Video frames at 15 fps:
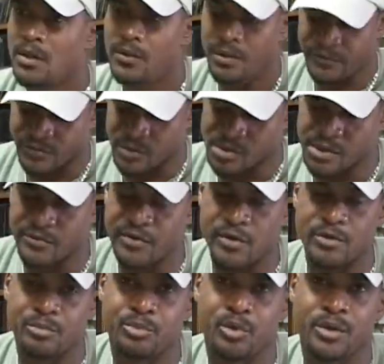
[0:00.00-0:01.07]
of course, it's very
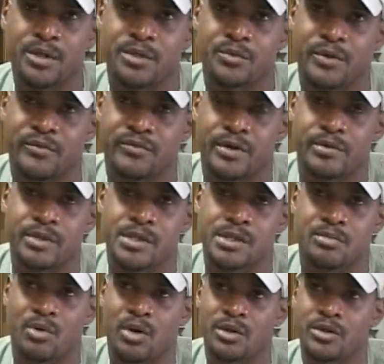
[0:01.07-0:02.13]
important. We're a very
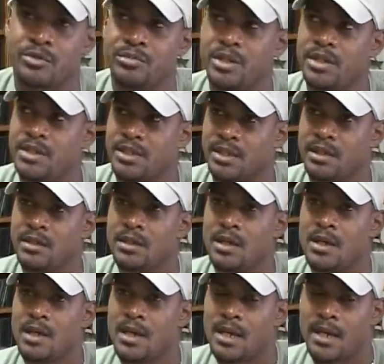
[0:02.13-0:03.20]
small community,
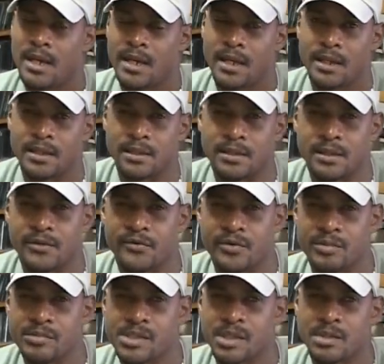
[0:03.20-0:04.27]
and uh,
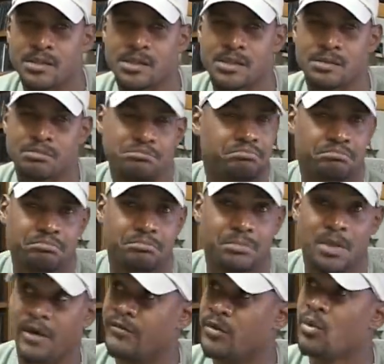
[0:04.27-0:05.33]
from since
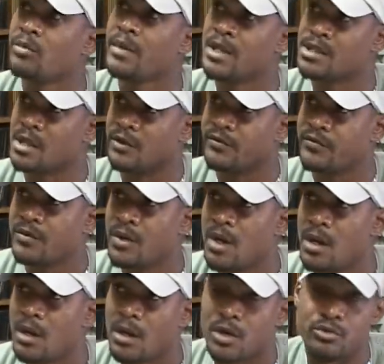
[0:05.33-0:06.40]
I've known myself,
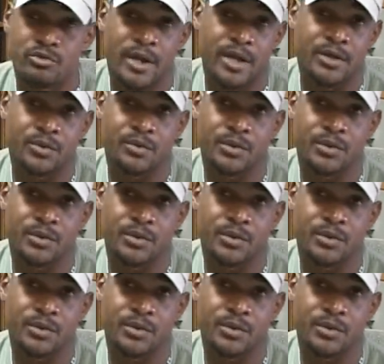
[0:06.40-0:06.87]
radio